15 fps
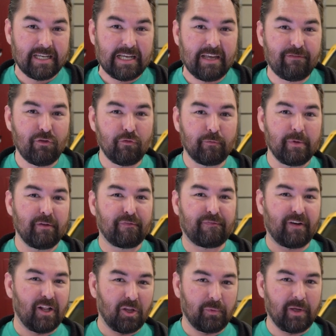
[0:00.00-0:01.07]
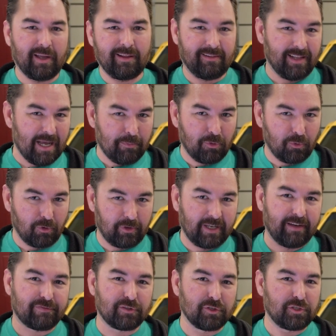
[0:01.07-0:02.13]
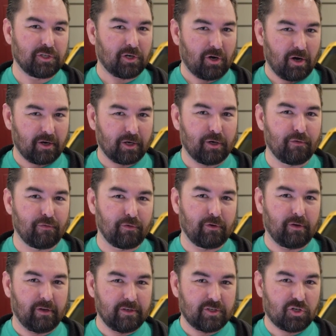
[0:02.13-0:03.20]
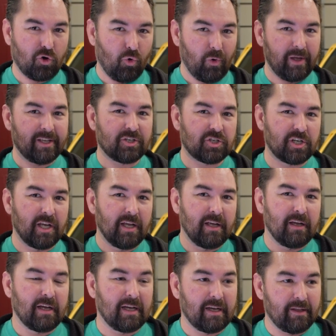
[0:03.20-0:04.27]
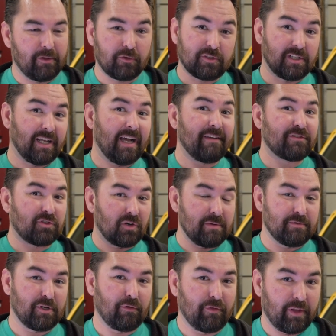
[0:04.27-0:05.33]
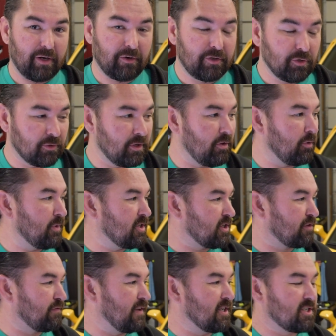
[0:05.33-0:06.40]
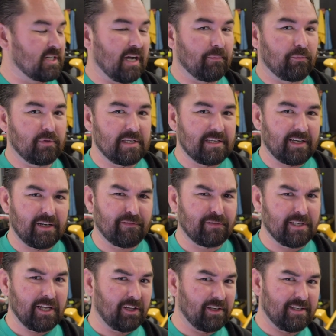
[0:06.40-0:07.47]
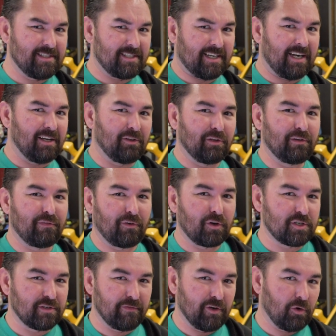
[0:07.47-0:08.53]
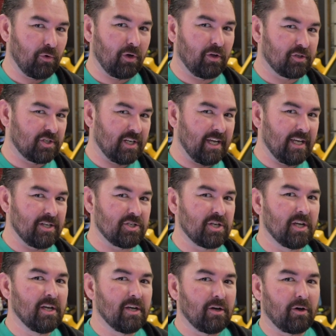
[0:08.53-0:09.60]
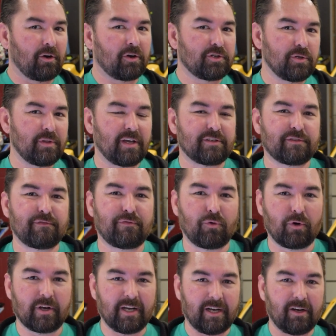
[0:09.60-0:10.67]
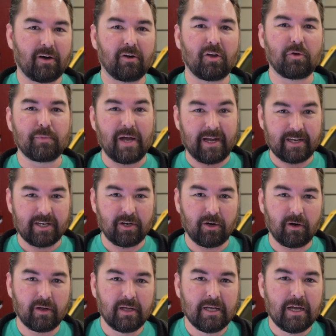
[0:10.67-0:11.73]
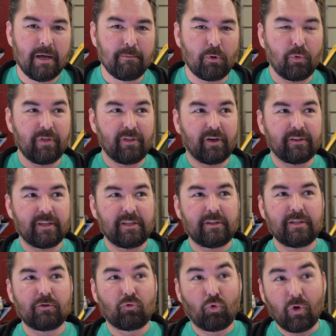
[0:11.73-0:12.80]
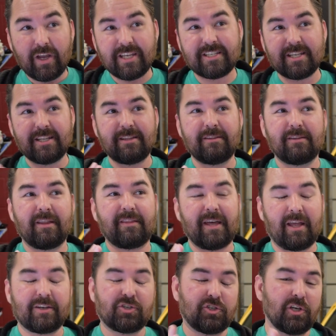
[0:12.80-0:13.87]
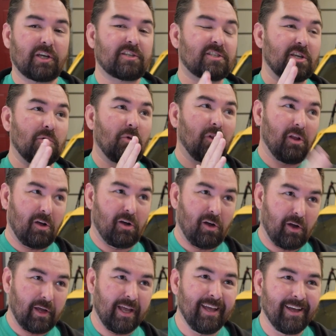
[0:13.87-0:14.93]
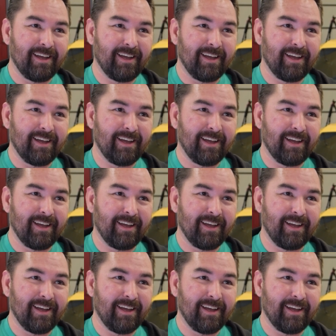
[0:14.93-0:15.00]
If you've been following Lap of the World After Dark over on Twitch, those live streams over there, you'll know that we just finished up the kind of Gilligan's Island version of an oil change on our 2004 Gallardo back here. But we thought the reason that took so long